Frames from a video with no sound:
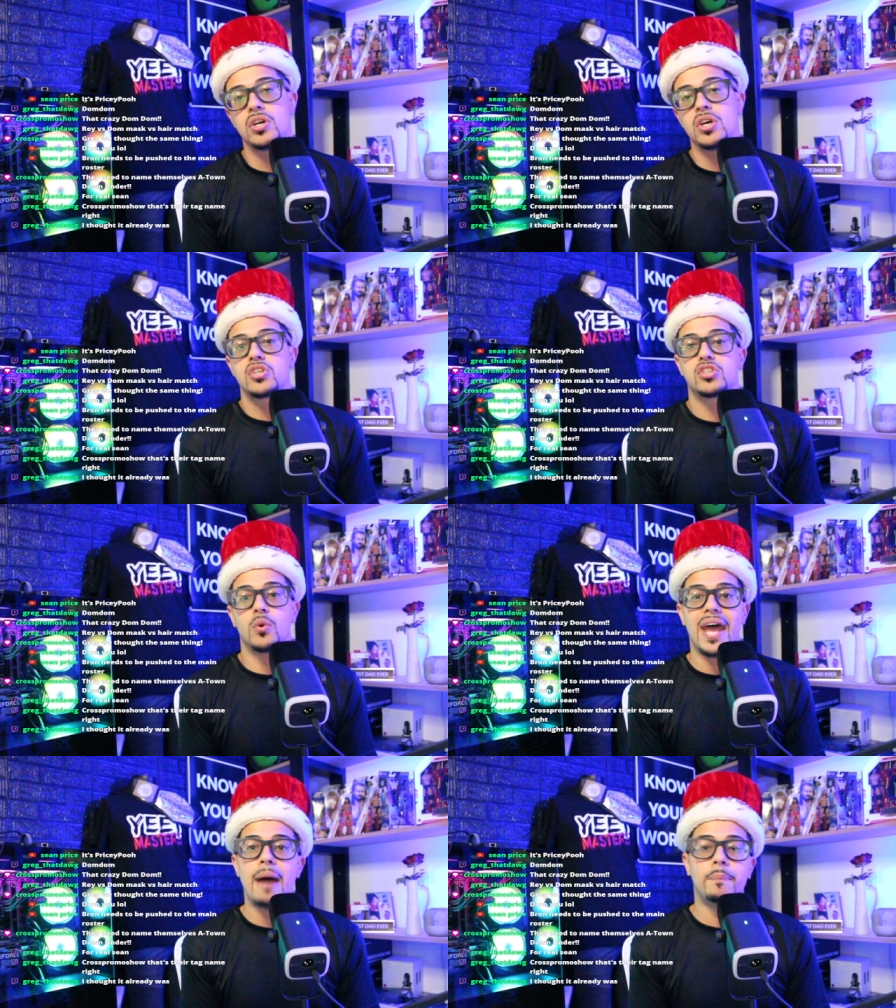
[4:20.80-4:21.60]
So what
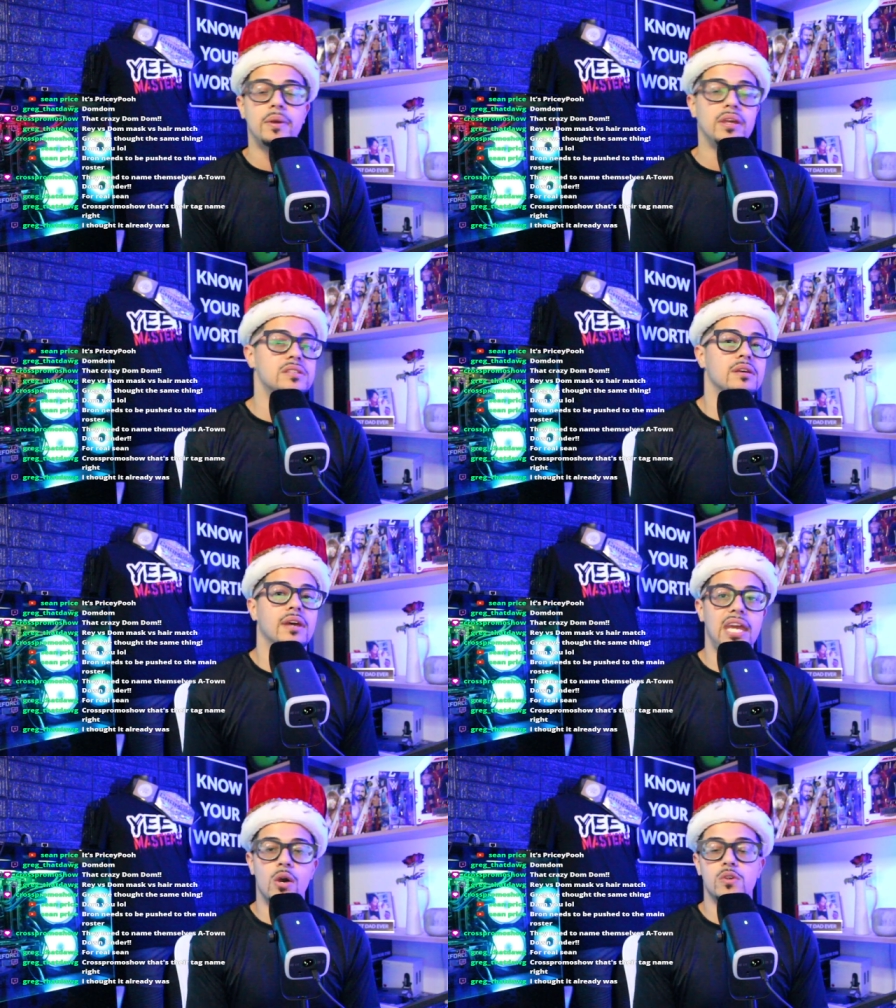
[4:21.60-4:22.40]
happens?
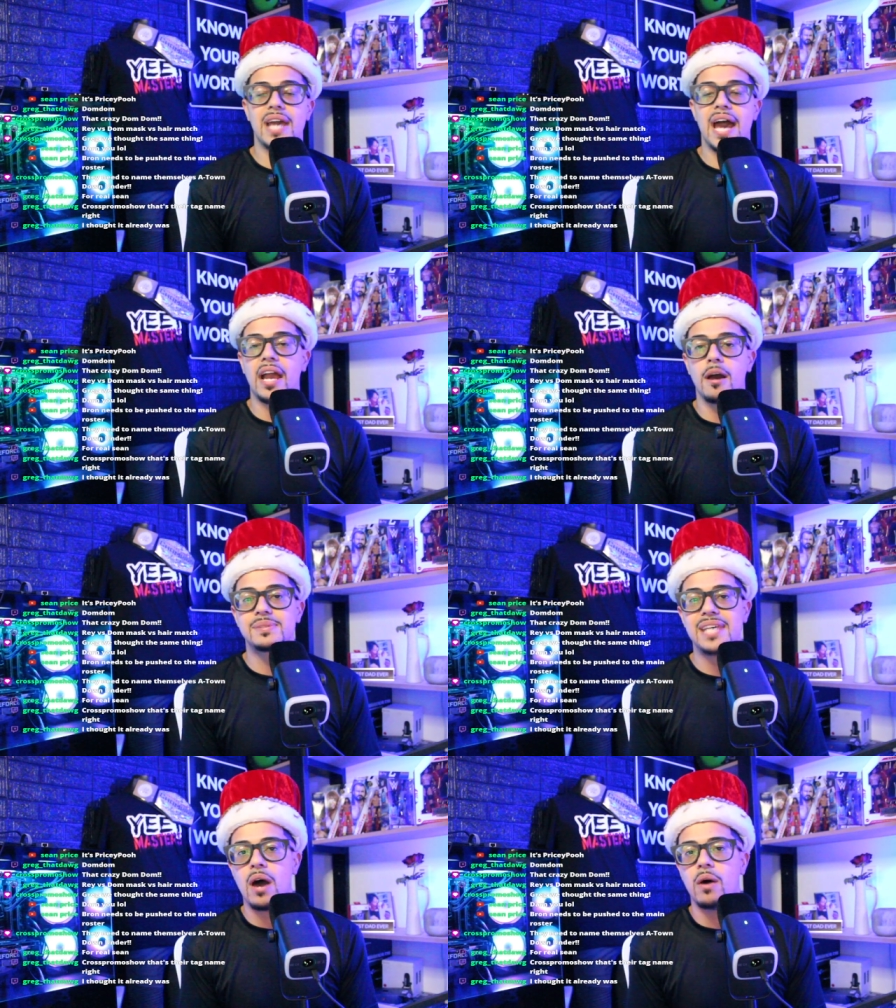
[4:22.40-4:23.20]
IYO SKY comes out.